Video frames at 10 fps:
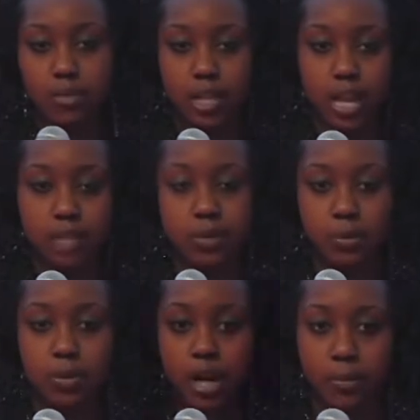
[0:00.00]
because
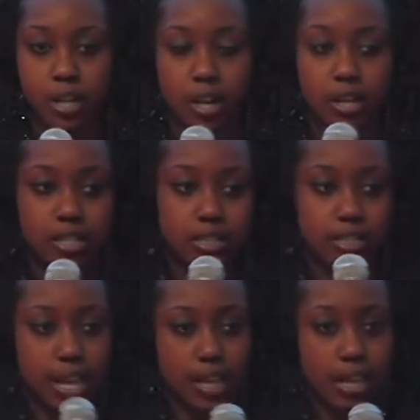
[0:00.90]
people come in there and
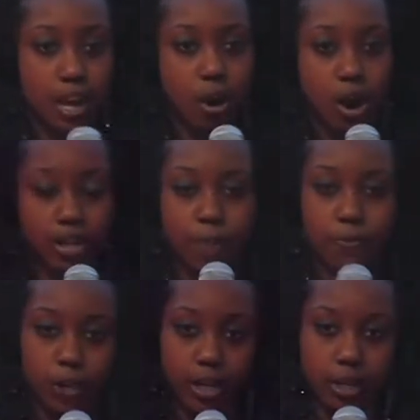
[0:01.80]
take care of all
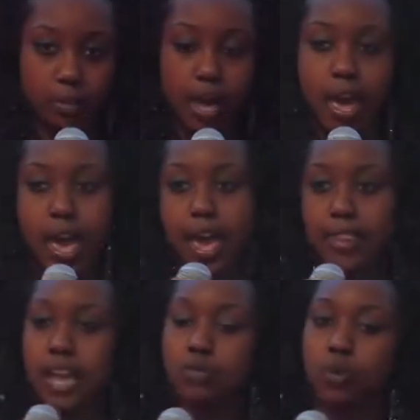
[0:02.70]
that for him.
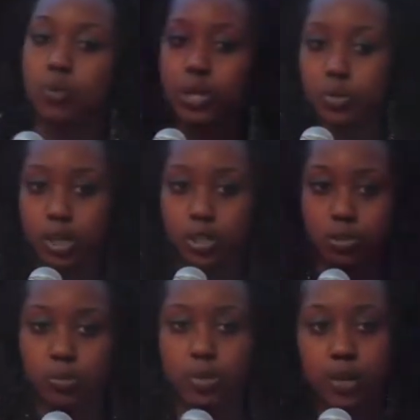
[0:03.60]
And that's what we want to
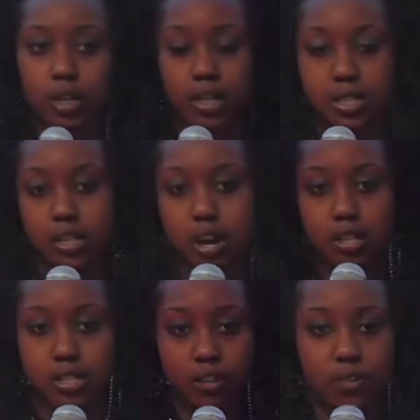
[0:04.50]
do. We want to consider
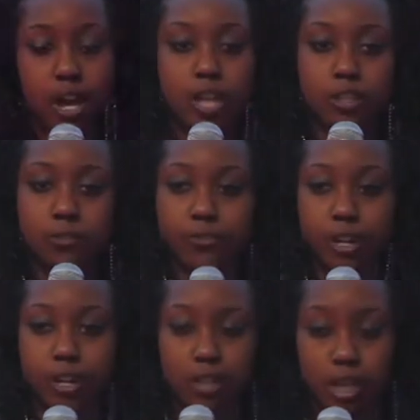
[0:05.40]
ourselves the
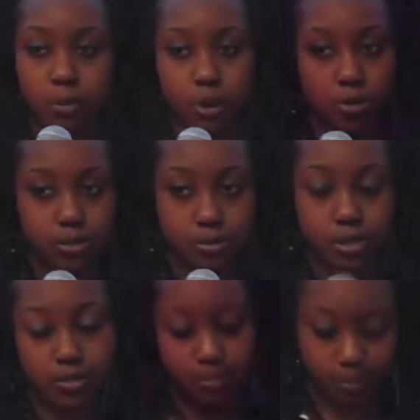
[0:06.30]
Frito-Lay of produce.